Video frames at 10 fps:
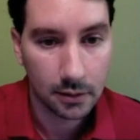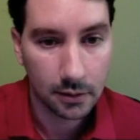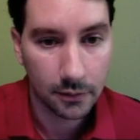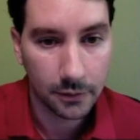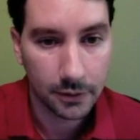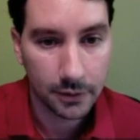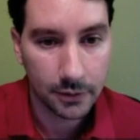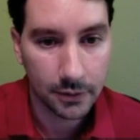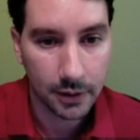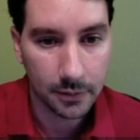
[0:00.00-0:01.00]
the first two
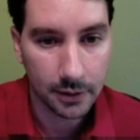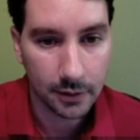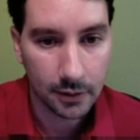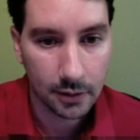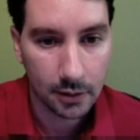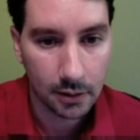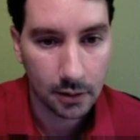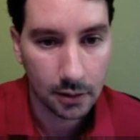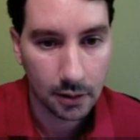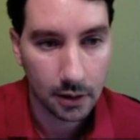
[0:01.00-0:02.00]
statements
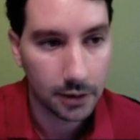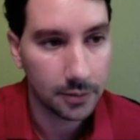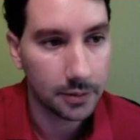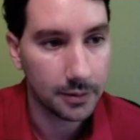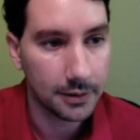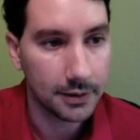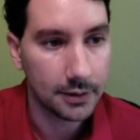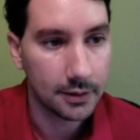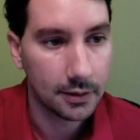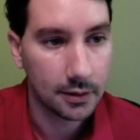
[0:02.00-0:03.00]
are the
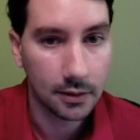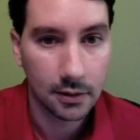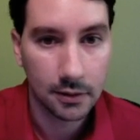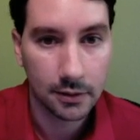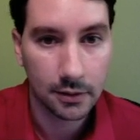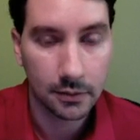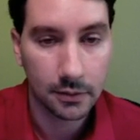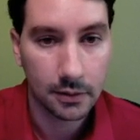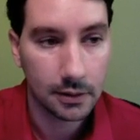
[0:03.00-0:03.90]
premises. So